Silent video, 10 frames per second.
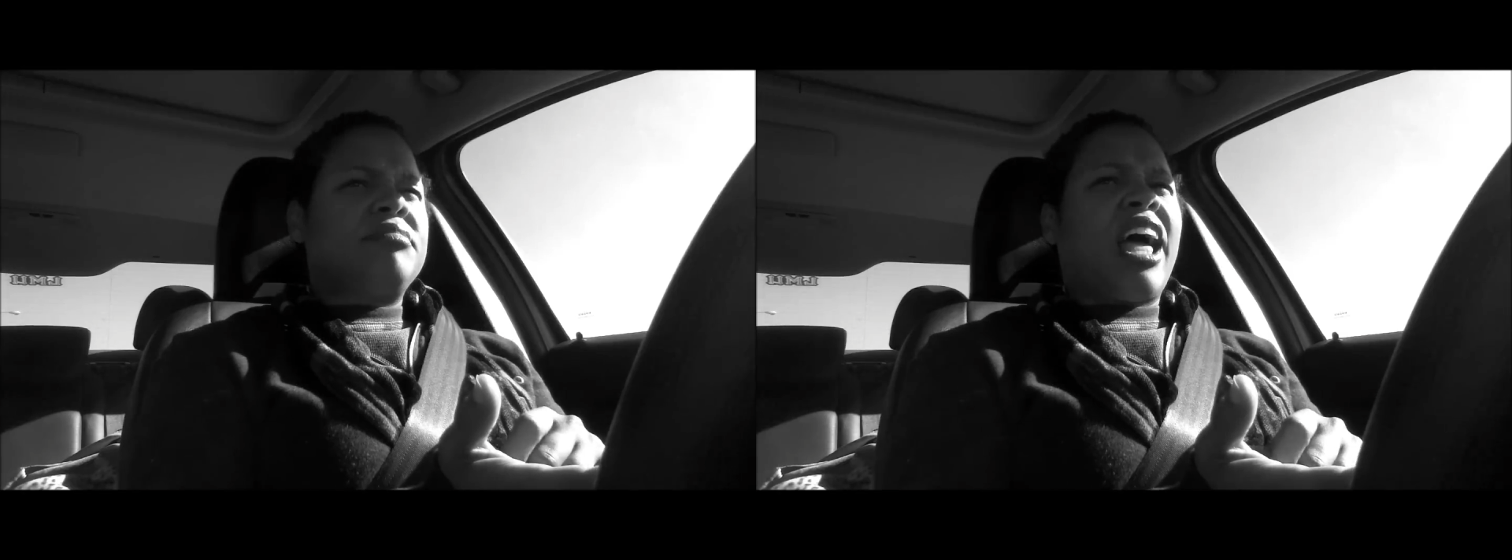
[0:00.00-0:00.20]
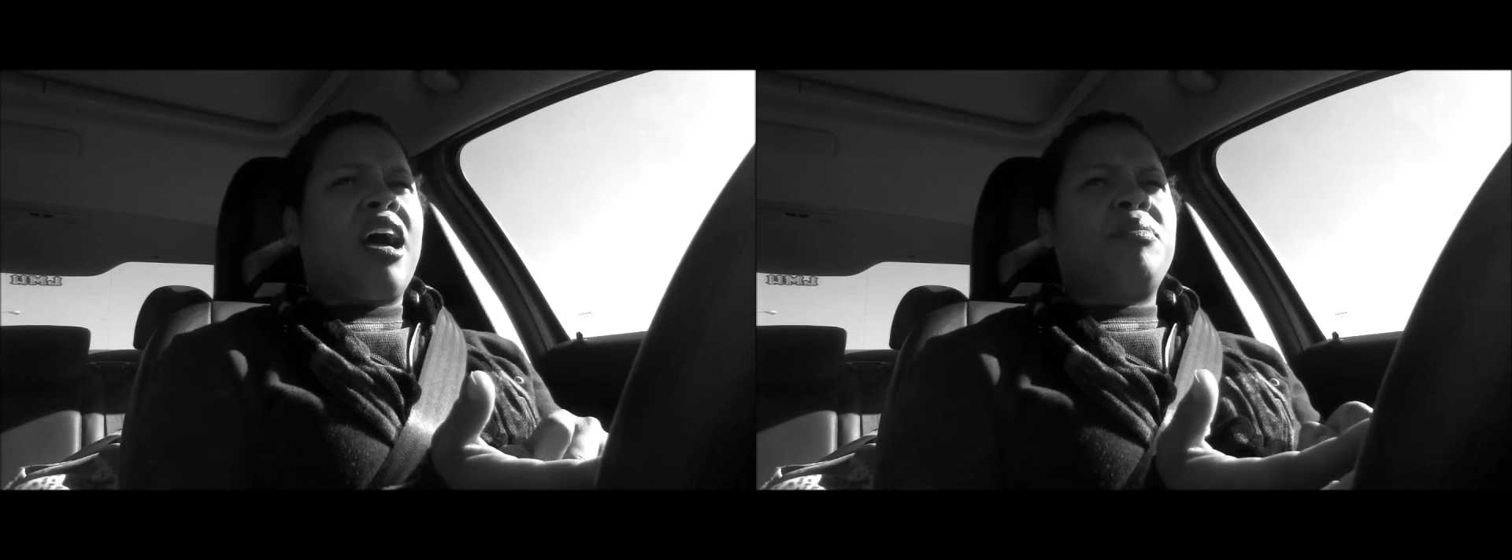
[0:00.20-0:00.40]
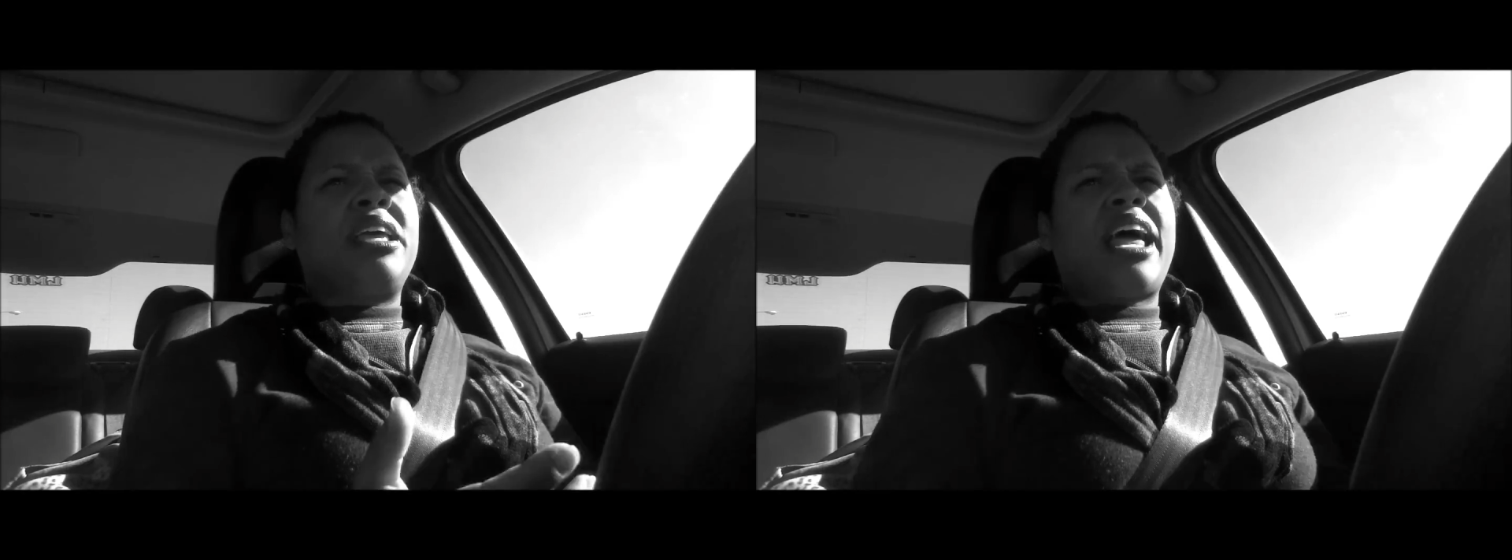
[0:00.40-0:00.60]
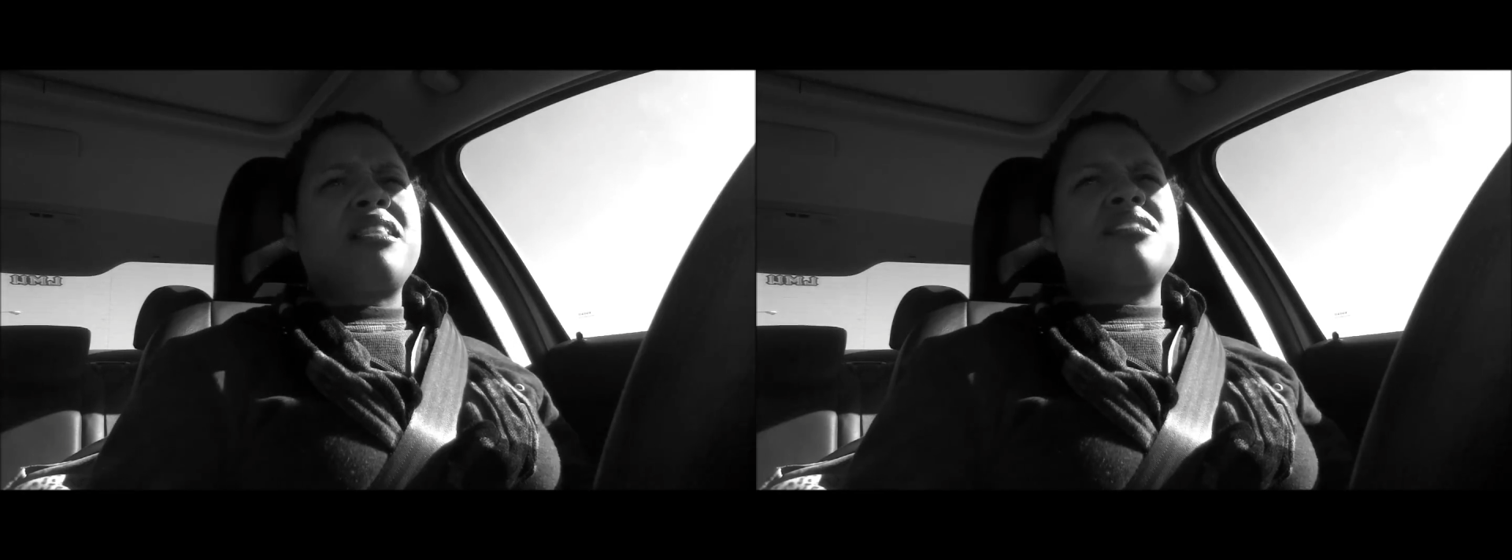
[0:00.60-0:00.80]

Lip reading: I mean, at the